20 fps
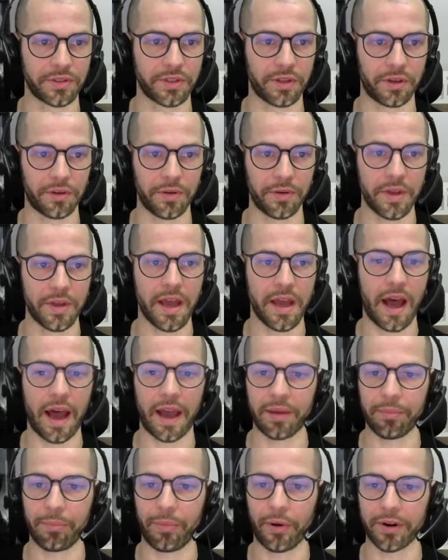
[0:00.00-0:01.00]
So
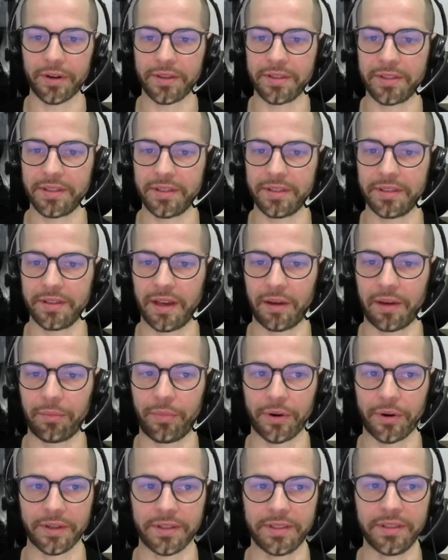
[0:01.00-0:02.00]
I
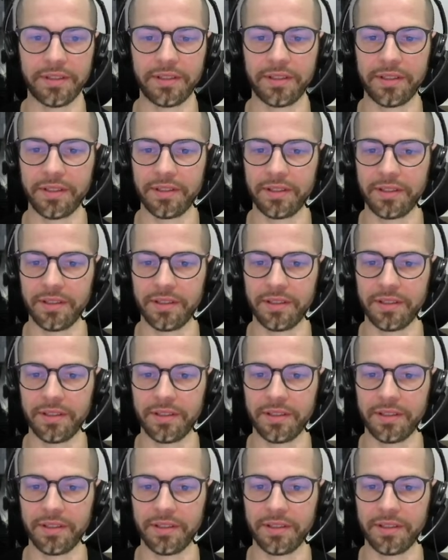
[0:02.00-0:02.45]
imported